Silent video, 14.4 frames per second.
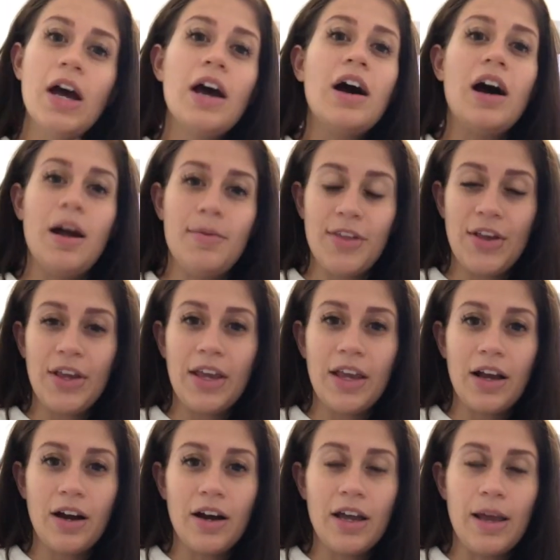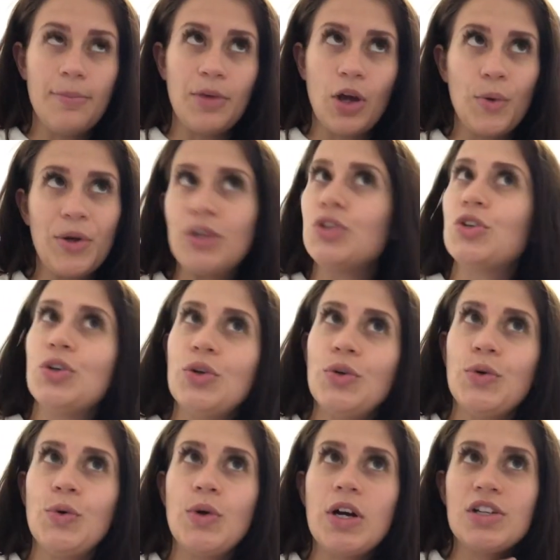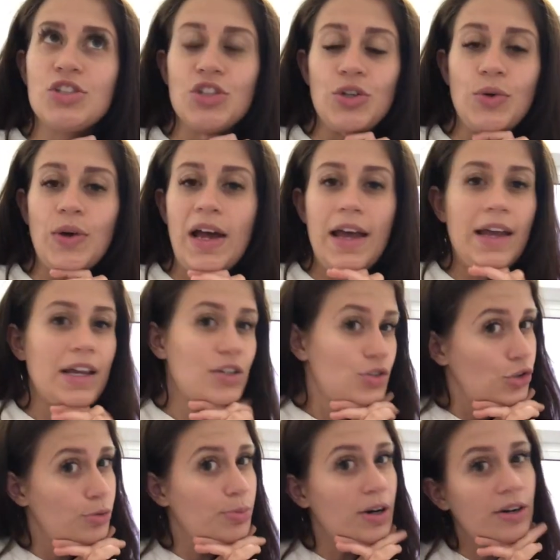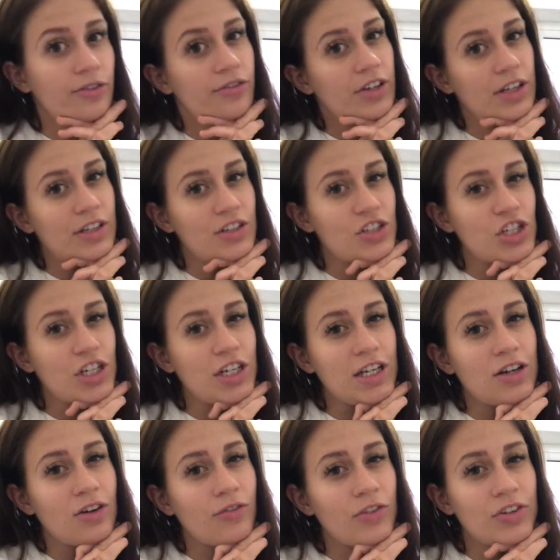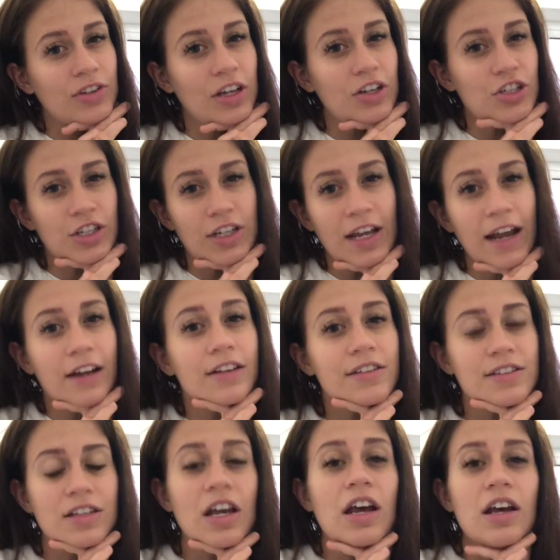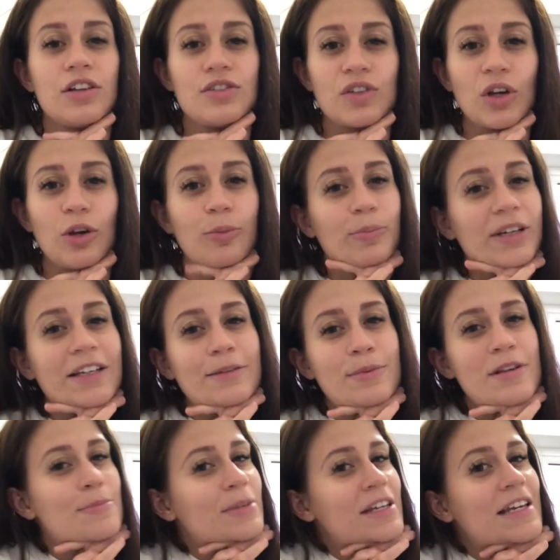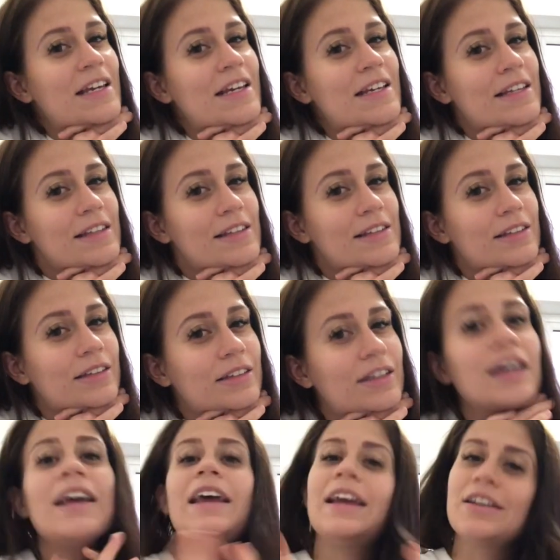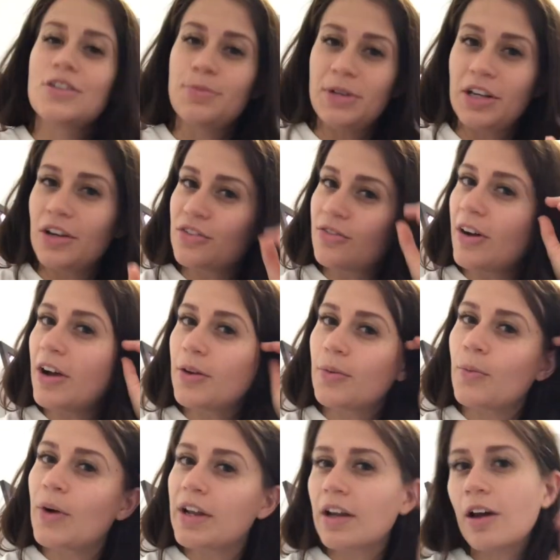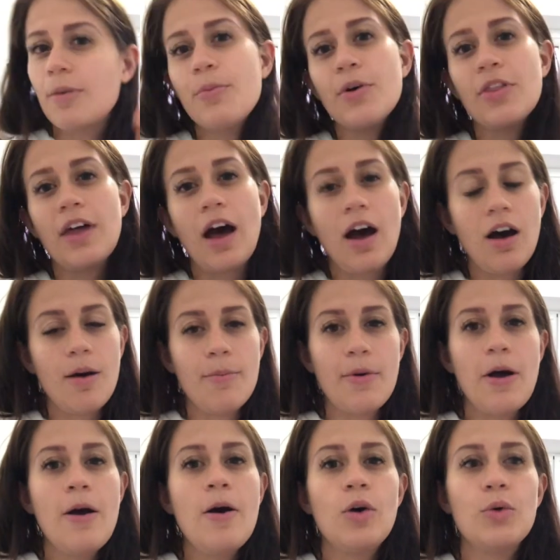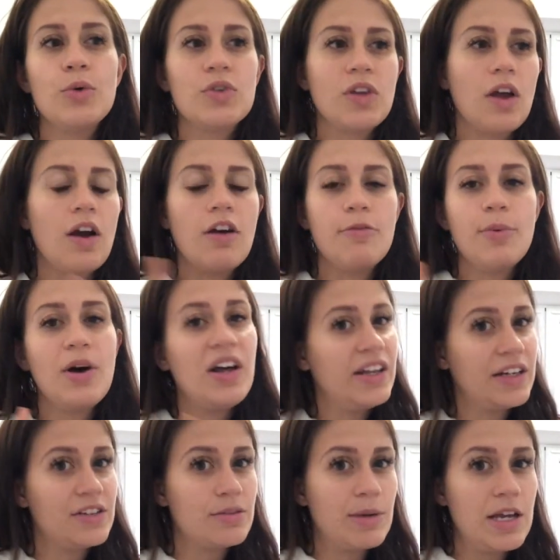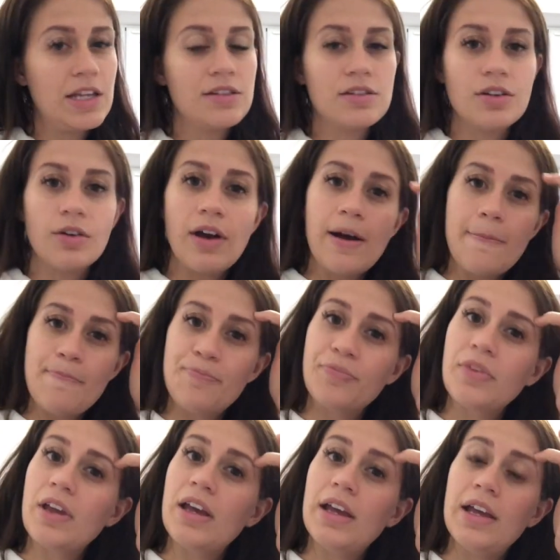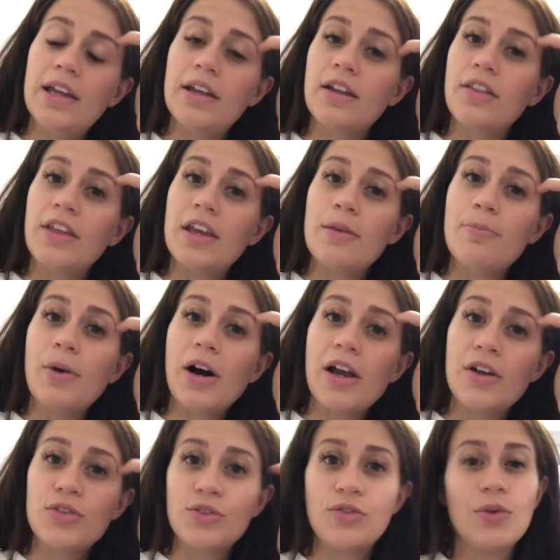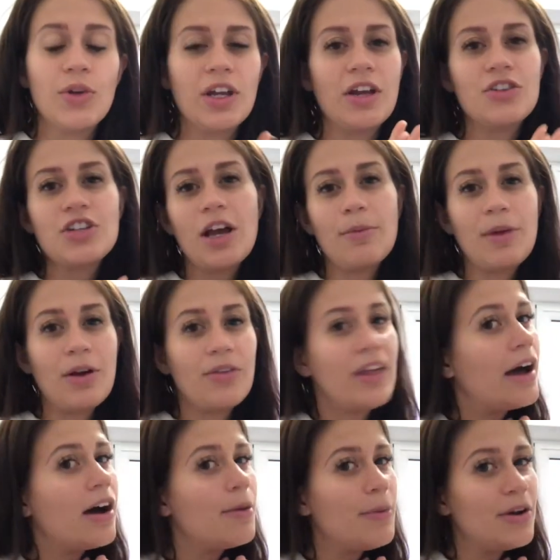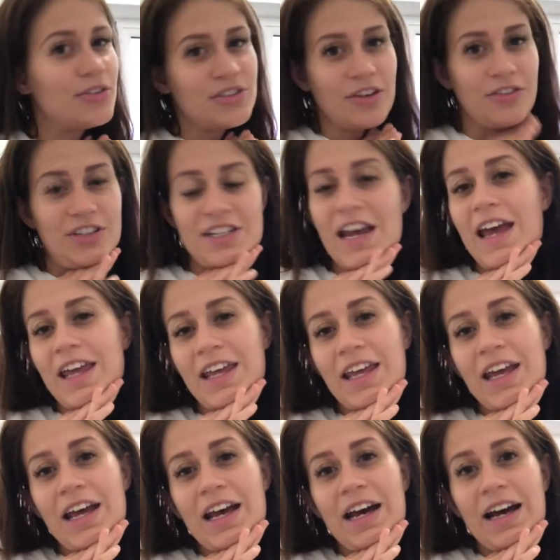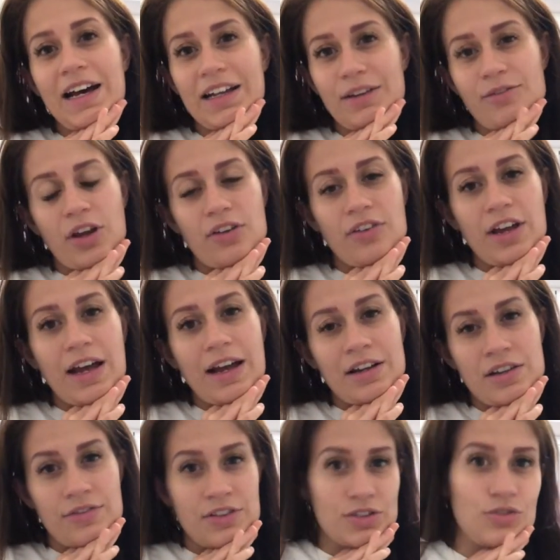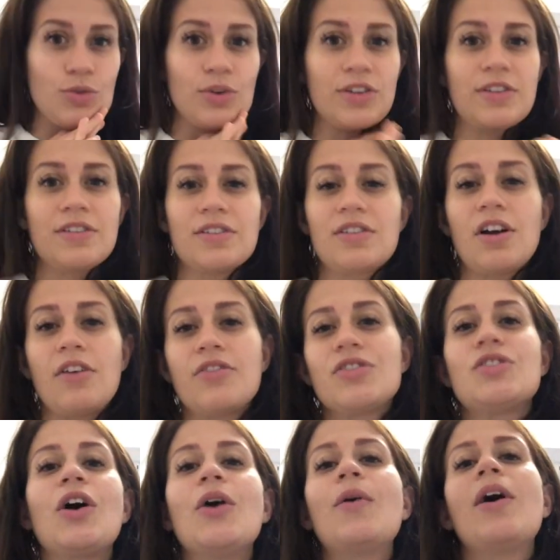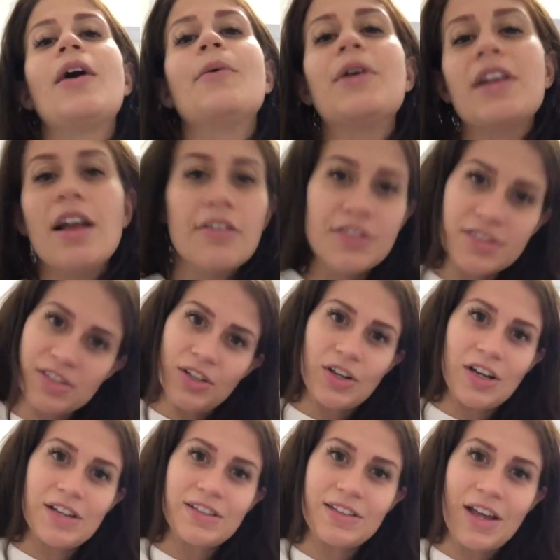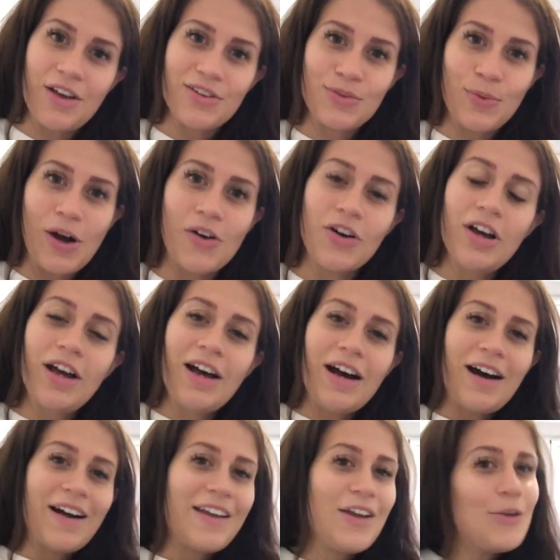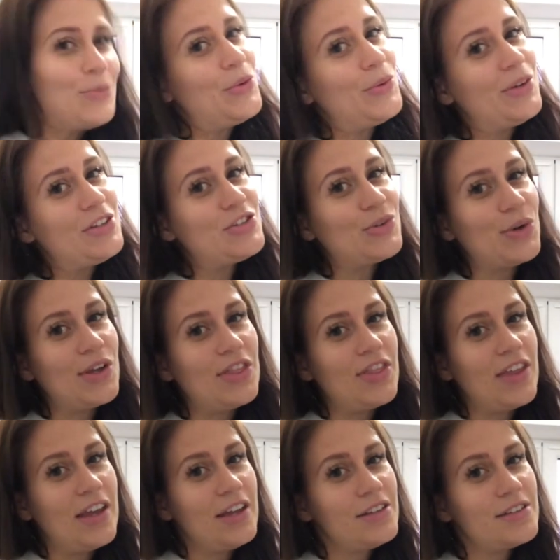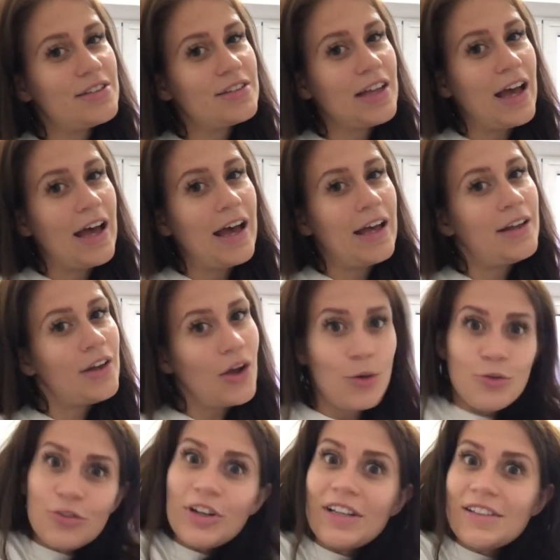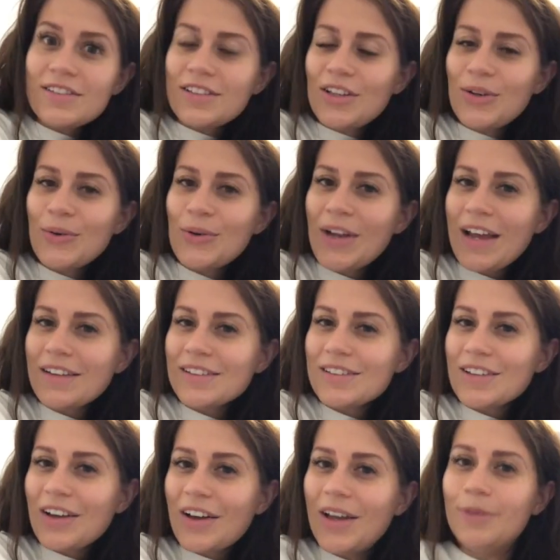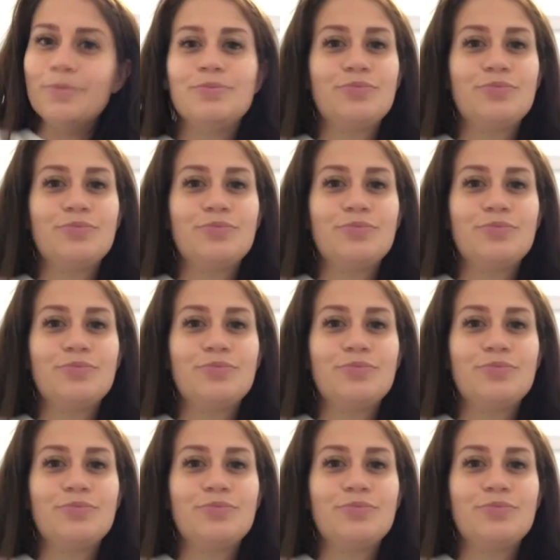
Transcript: I'm thinking I am going to do a 2-part fitness journey conversation next. So please, please, please hit to be notified when I put that up. Also, I've put a link to my Instagram in the bio, so if you want to go check me out there, I post every day and I'm very, very active in stories and stuff, so I would love to see you guys there as well. I hope you enjoyed this and hopefully see you all next time.